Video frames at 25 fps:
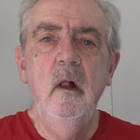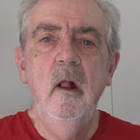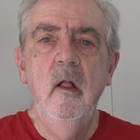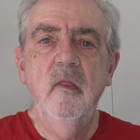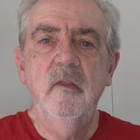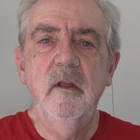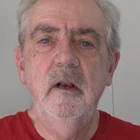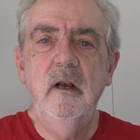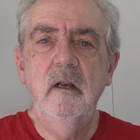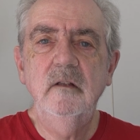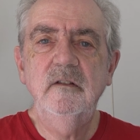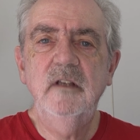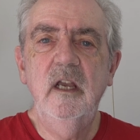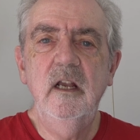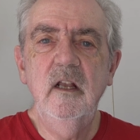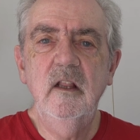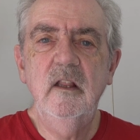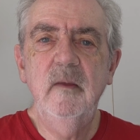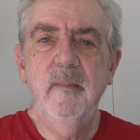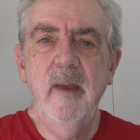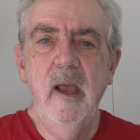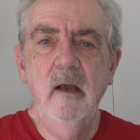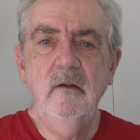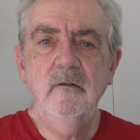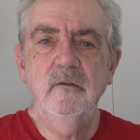Then I'll take
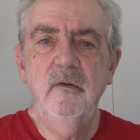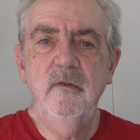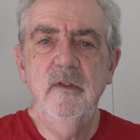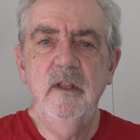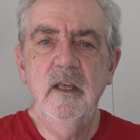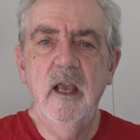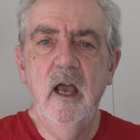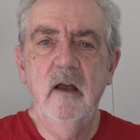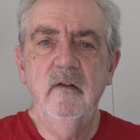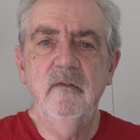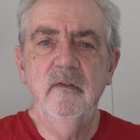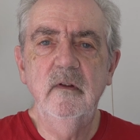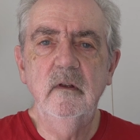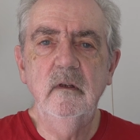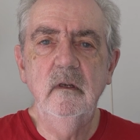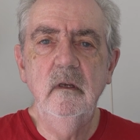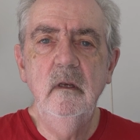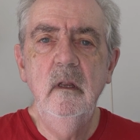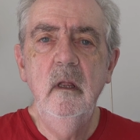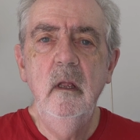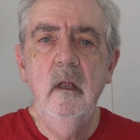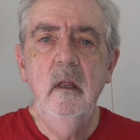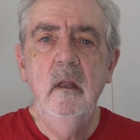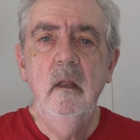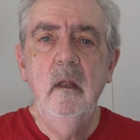them out of the oven,
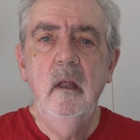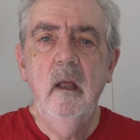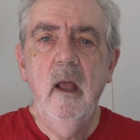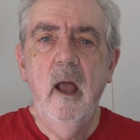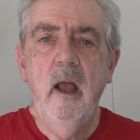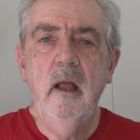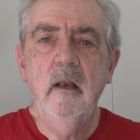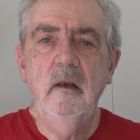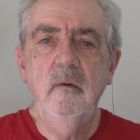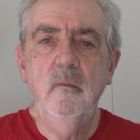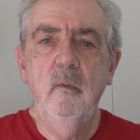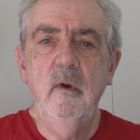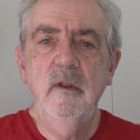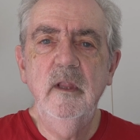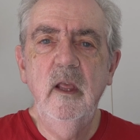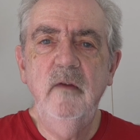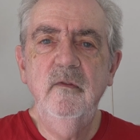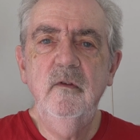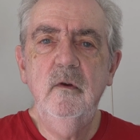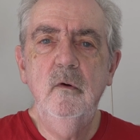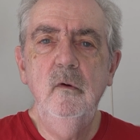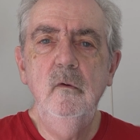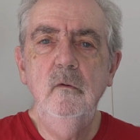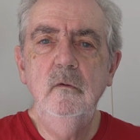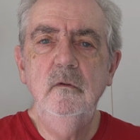and when they've
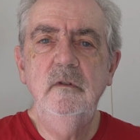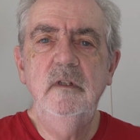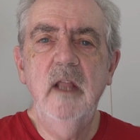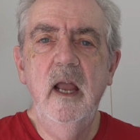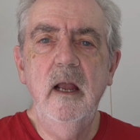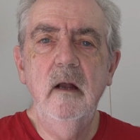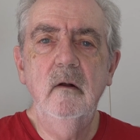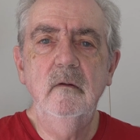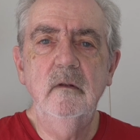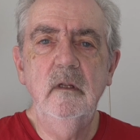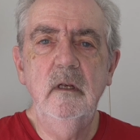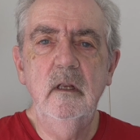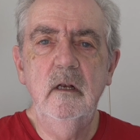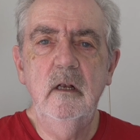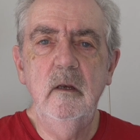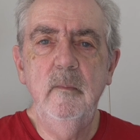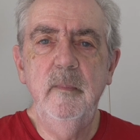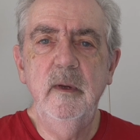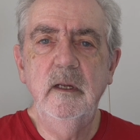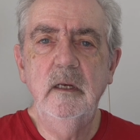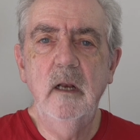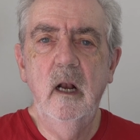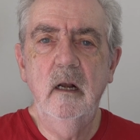cooled down a little bit,